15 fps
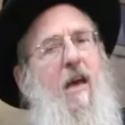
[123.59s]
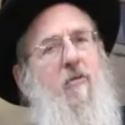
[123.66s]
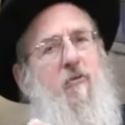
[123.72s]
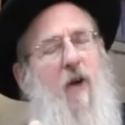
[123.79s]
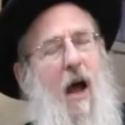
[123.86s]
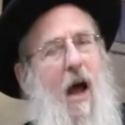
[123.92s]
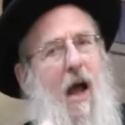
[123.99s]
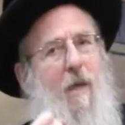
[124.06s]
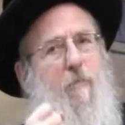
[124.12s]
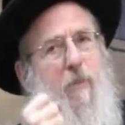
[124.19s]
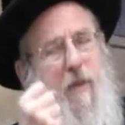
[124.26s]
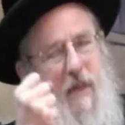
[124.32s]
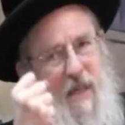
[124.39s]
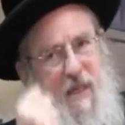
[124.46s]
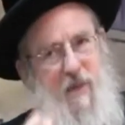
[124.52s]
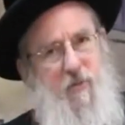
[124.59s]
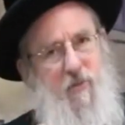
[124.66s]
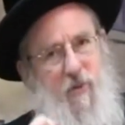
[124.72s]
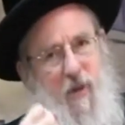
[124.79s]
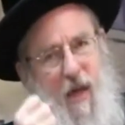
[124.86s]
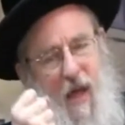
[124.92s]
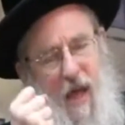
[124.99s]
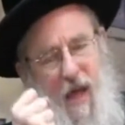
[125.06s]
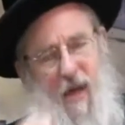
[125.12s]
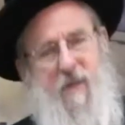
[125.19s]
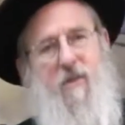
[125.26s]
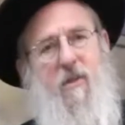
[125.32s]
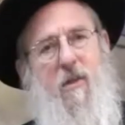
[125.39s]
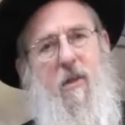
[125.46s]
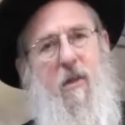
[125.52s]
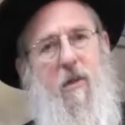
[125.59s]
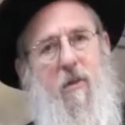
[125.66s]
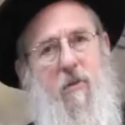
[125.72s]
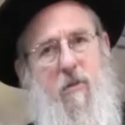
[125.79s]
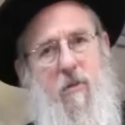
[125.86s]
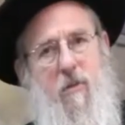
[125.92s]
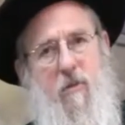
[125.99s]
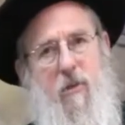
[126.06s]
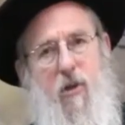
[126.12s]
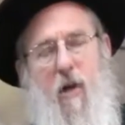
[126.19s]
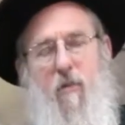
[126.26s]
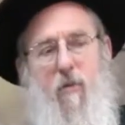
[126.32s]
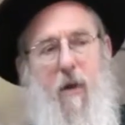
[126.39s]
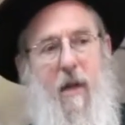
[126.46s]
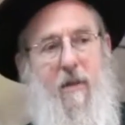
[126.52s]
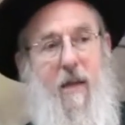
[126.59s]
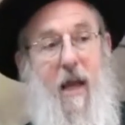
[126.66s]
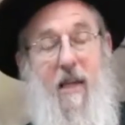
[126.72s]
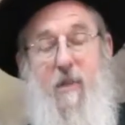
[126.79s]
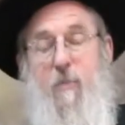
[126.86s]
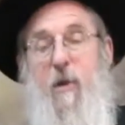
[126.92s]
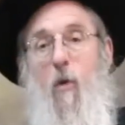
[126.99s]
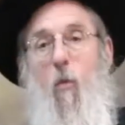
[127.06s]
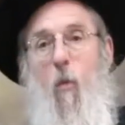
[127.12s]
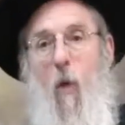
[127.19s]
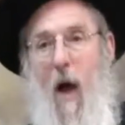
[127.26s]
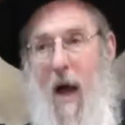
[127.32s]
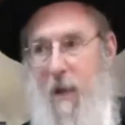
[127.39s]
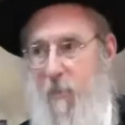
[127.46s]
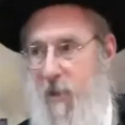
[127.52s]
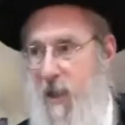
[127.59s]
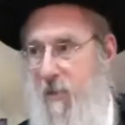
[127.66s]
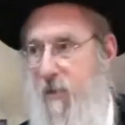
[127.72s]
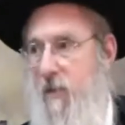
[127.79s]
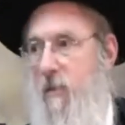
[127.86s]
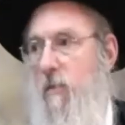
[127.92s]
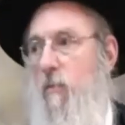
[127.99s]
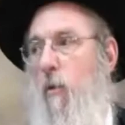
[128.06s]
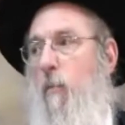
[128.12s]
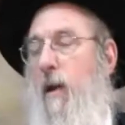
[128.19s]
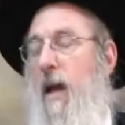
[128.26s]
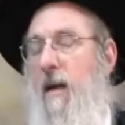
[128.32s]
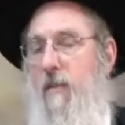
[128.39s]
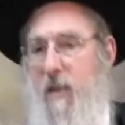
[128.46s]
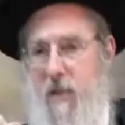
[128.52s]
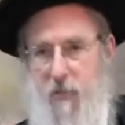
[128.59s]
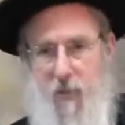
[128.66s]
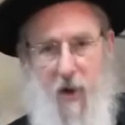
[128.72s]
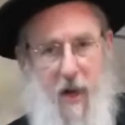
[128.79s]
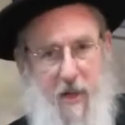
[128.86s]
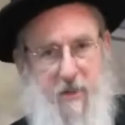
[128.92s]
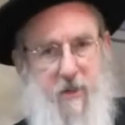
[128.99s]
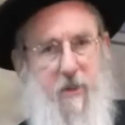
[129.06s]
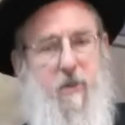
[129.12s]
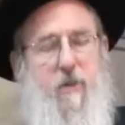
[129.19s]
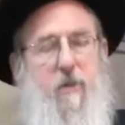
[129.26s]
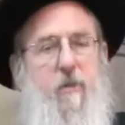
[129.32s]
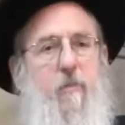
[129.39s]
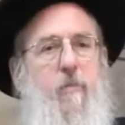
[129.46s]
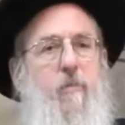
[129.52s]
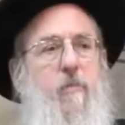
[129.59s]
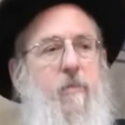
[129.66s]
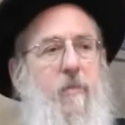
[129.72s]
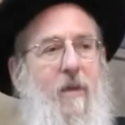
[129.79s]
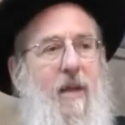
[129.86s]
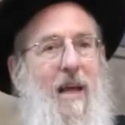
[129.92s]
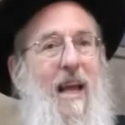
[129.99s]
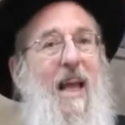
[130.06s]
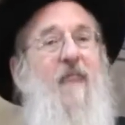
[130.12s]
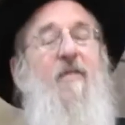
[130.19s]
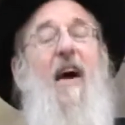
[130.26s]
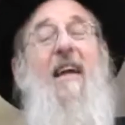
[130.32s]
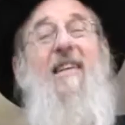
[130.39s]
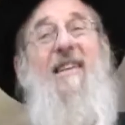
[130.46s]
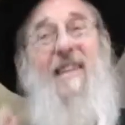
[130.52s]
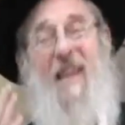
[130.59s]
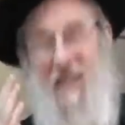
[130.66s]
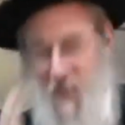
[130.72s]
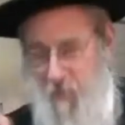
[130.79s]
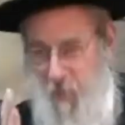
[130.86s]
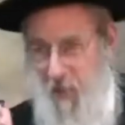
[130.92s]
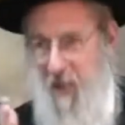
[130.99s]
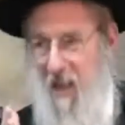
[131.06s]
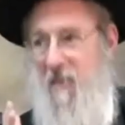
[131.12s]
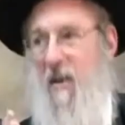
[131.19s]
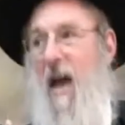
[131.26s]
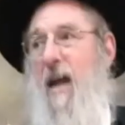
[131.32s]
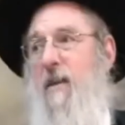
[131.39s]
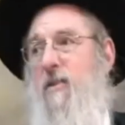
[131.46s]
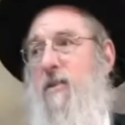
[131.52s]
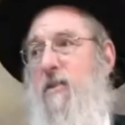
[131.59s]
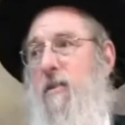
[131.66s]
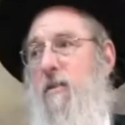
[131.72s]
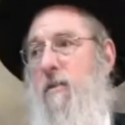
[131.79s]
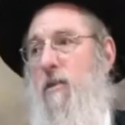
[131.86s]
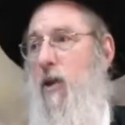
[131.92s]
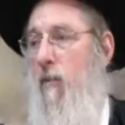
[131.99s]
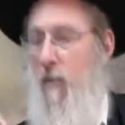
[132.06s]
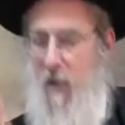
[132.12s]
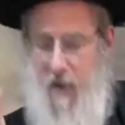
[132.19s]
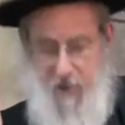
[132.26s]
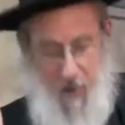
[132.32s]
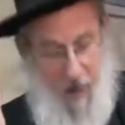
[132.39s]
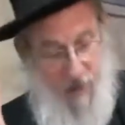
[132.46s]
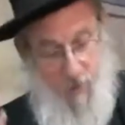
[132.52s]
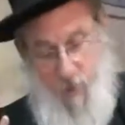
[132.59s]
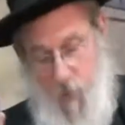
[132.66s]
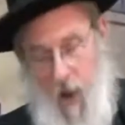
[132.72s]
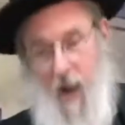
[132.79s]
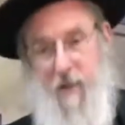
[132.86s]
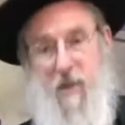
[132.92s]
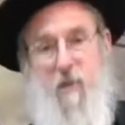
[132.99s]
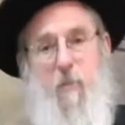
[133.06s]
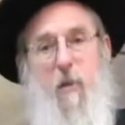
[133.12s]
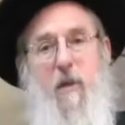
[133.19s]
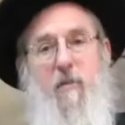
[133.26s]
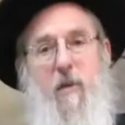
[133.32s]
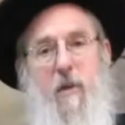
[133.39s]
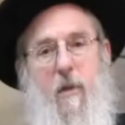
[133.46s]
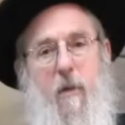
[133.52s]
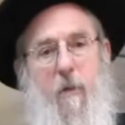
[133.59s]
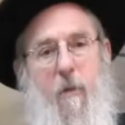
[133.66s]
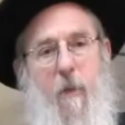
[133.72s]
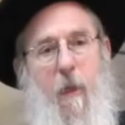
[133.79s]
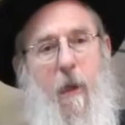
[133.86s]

if I believe X, you have a right to ask me why I believe it, what my evidence for X is. If I disbelieve X, you have a right to ask me why I disbelieve it.